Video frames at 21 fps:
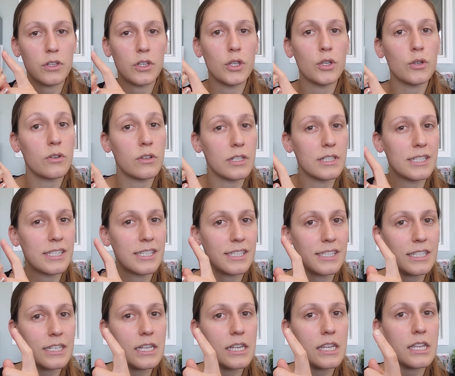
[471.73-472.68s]
You could
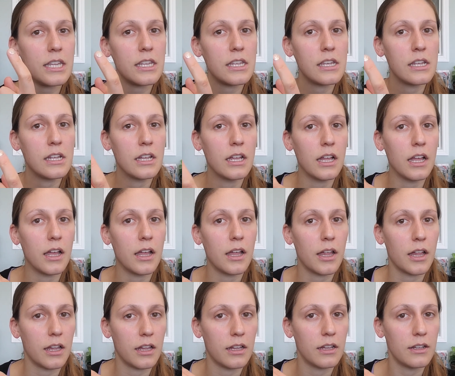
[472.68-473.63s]
see
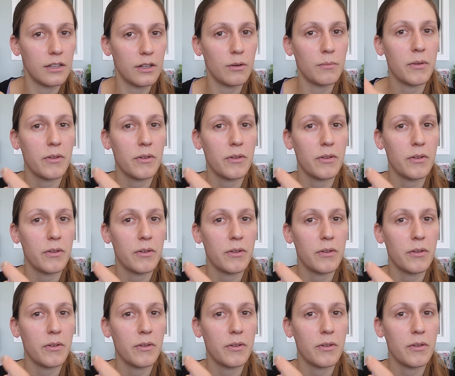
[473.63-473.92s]
a little